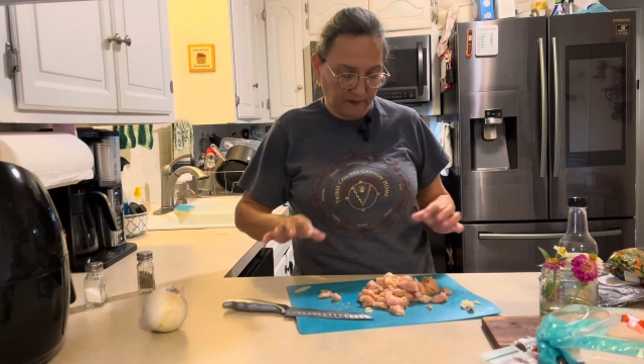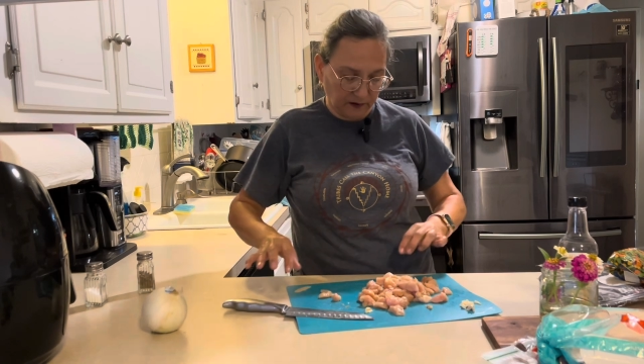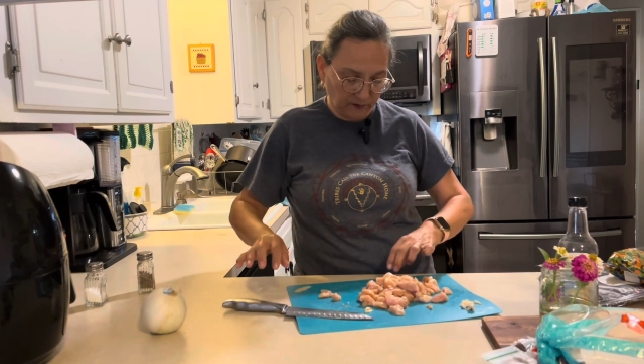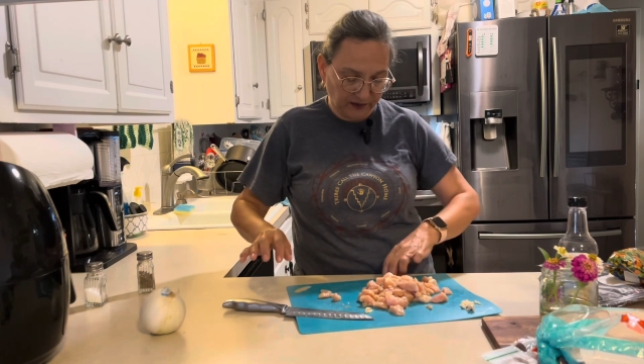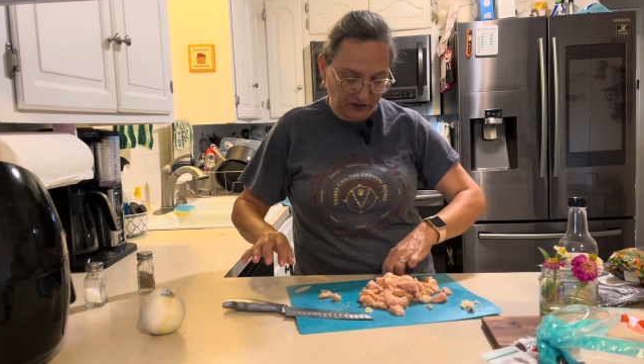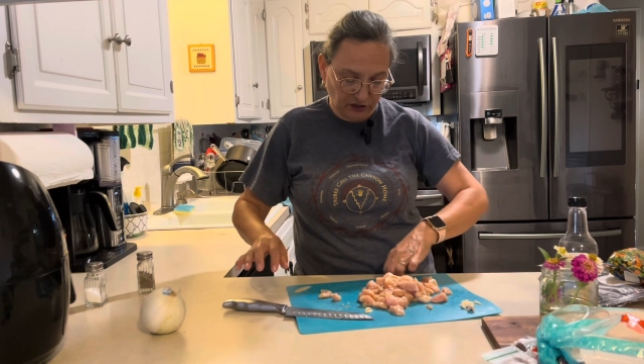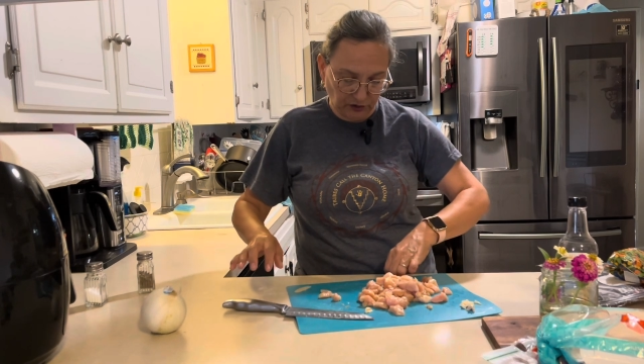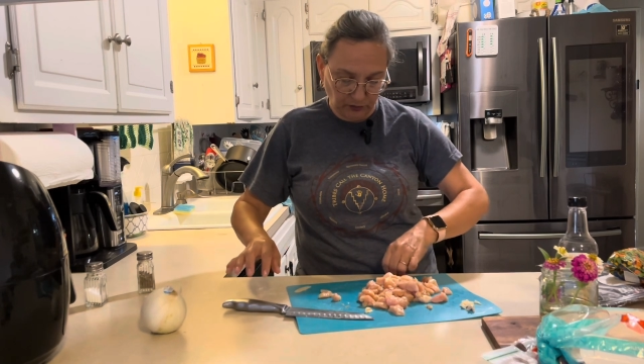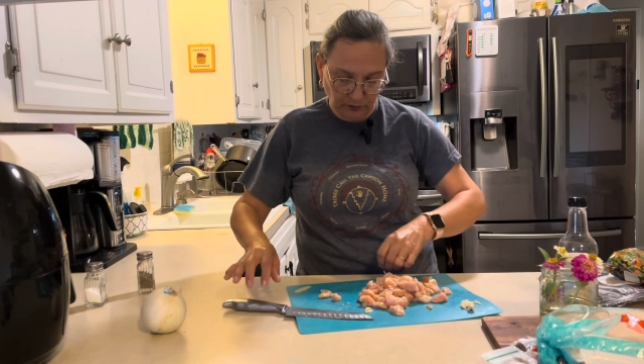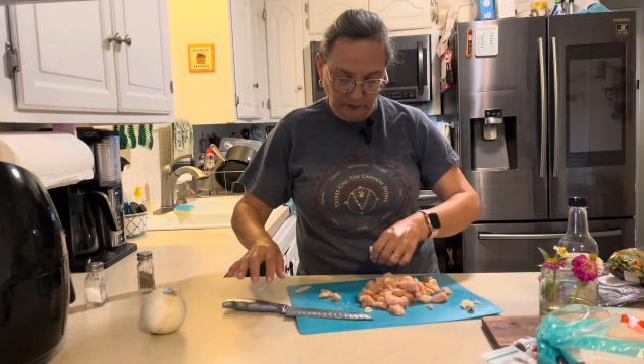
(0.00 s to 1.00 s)

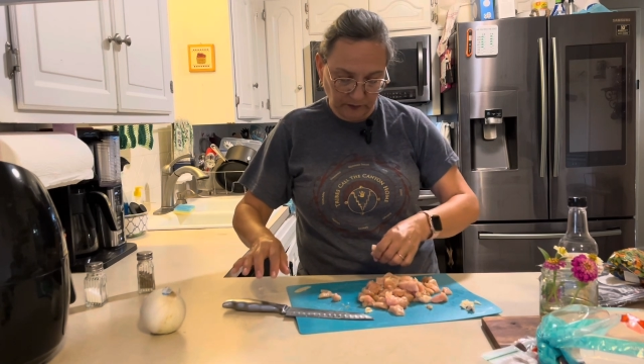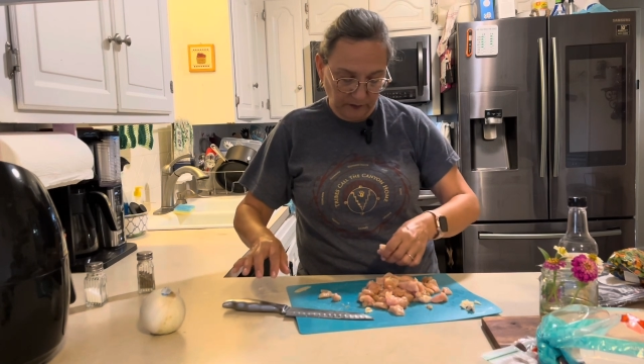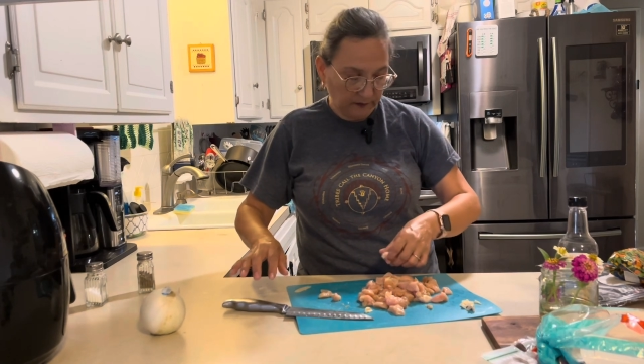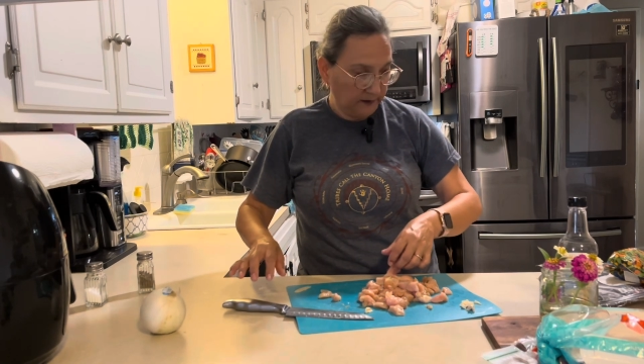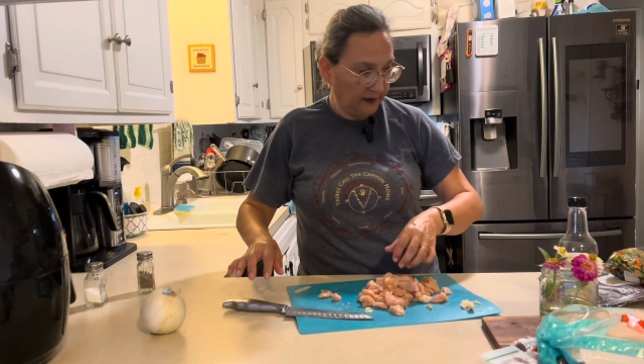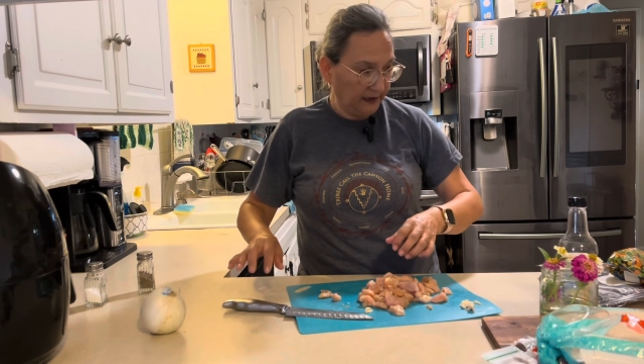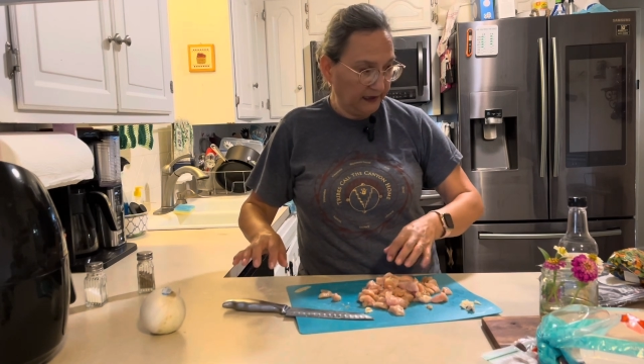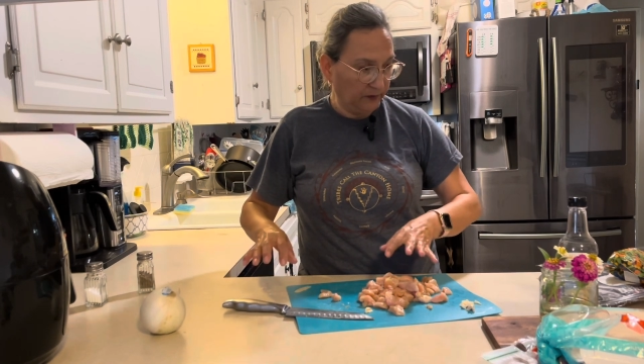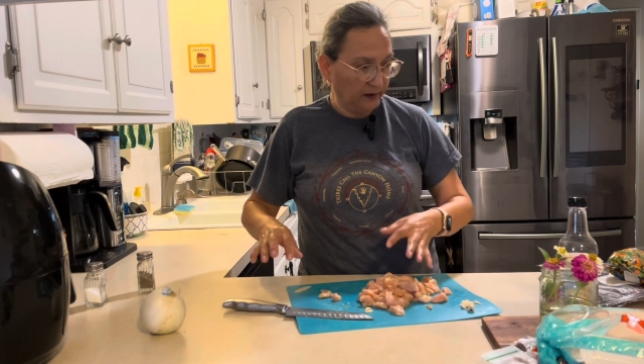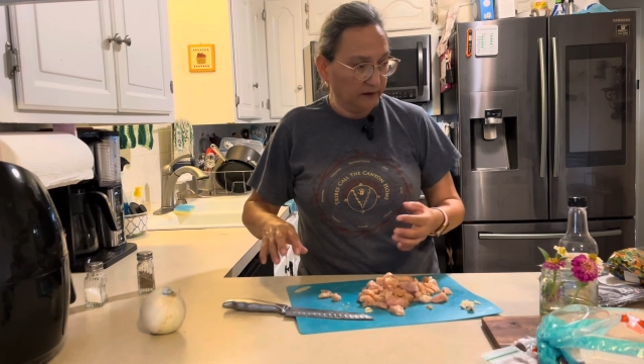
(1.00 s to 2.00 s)
residue
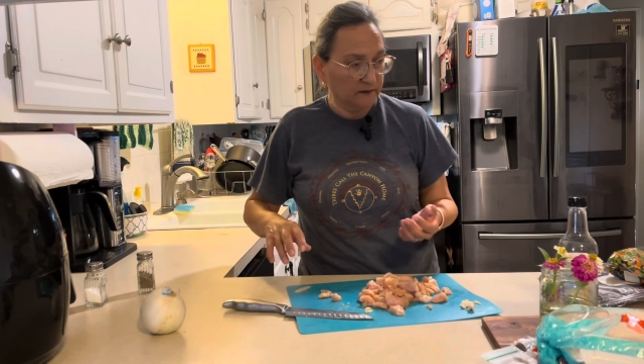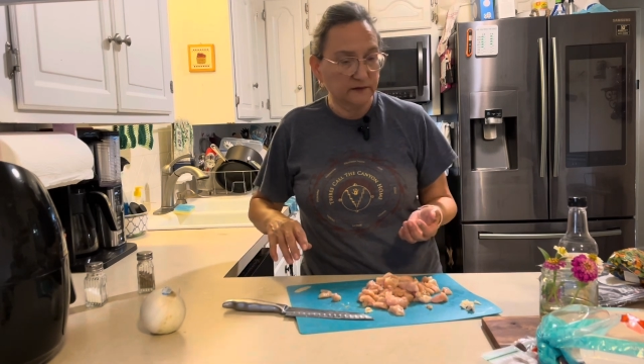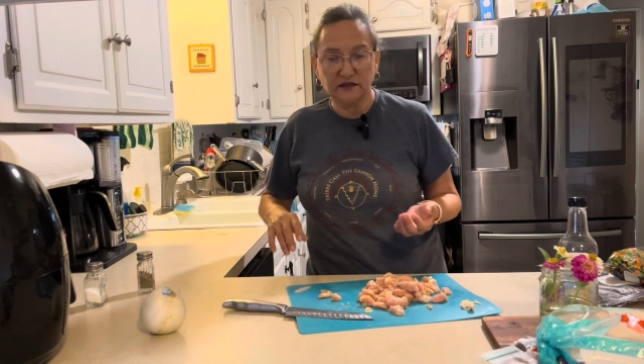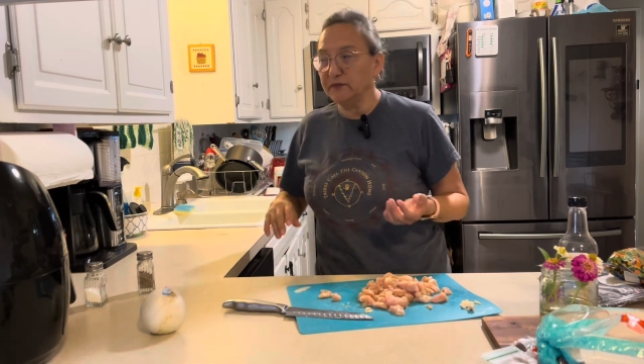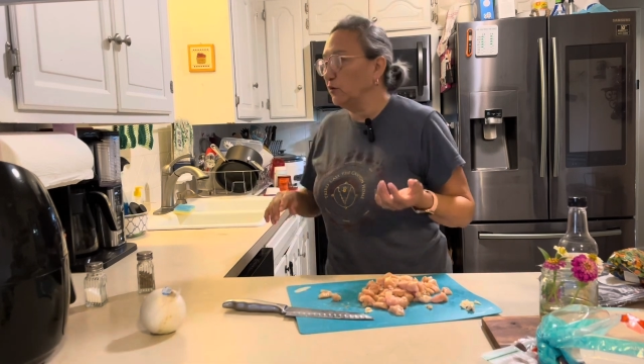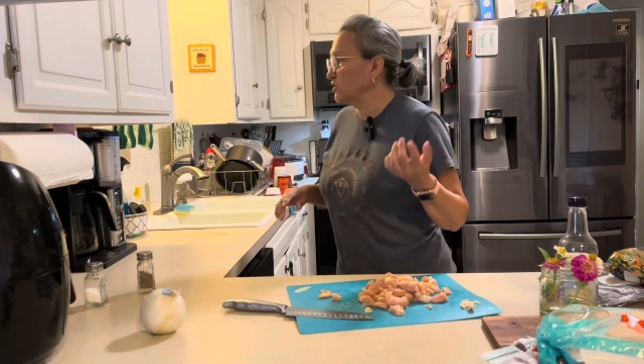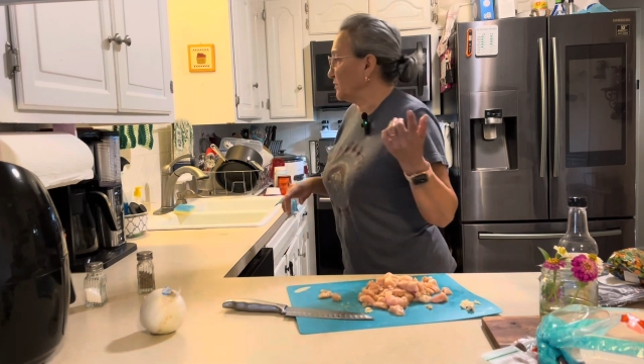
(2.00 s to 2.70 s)
anywhere. So let me wash my